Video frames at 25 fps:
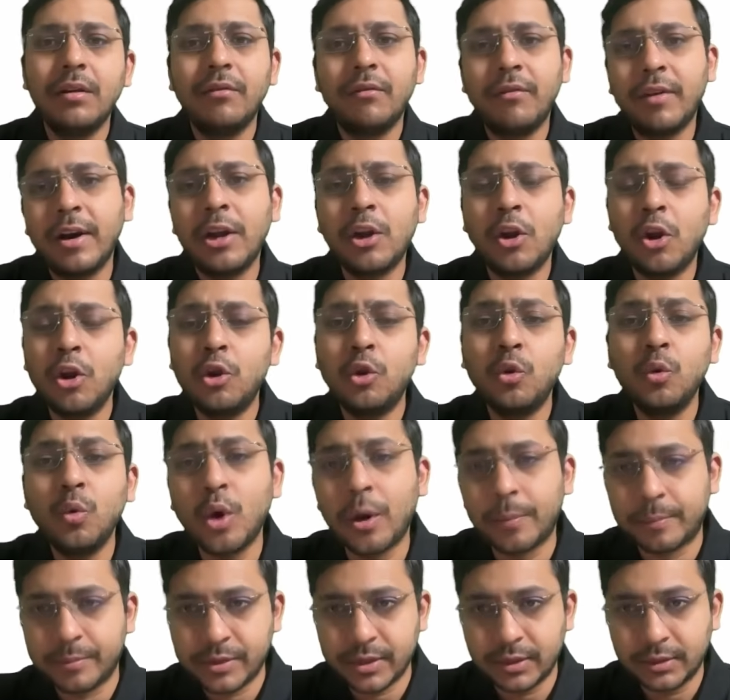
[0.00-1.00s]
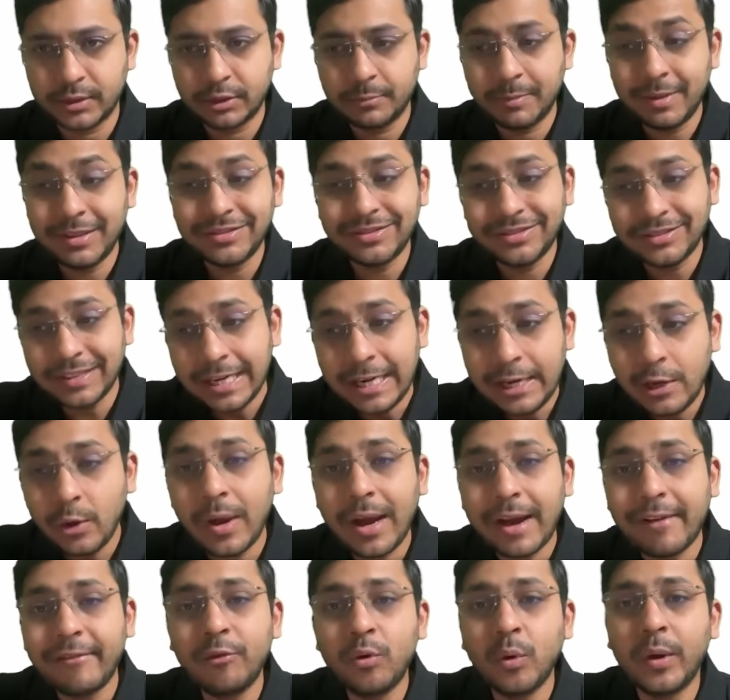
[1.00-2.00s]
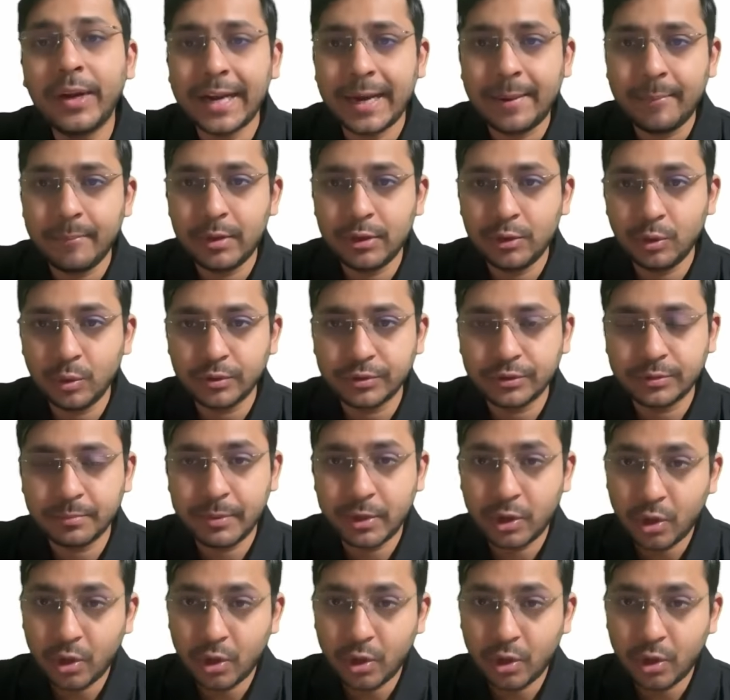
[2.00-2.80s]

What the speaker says: one or two options. But still you have to attempt those.